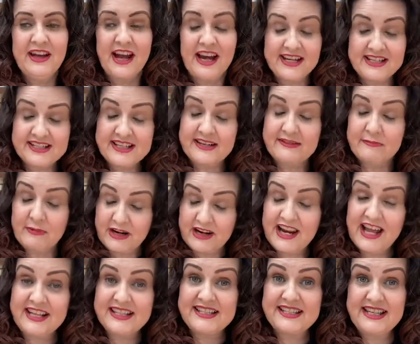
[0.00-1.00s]
I said, well,
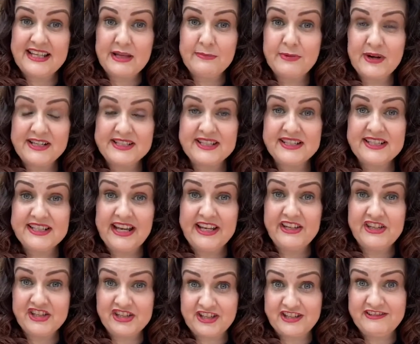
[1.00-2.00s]
let's see the
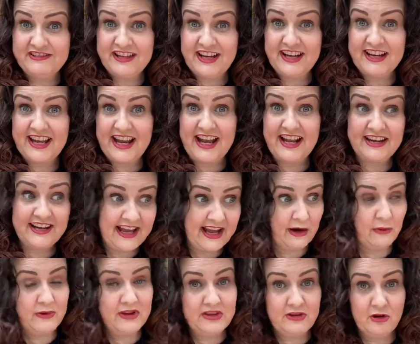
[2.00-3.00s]
presentation again
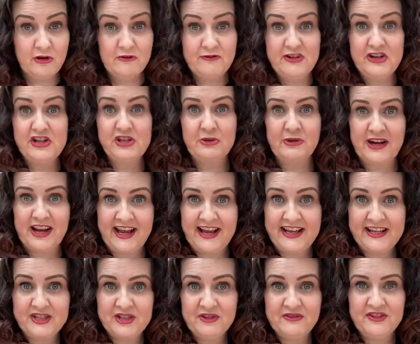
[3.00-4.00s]
now with your visual
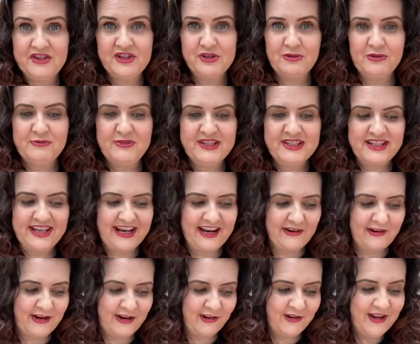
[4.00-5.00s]
aids, your visual
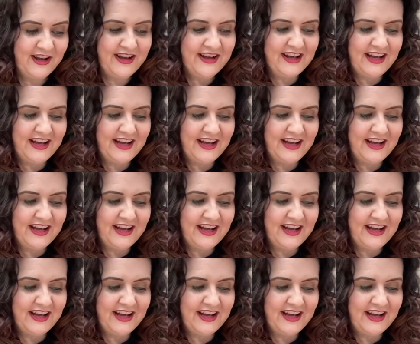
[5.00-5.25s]
material.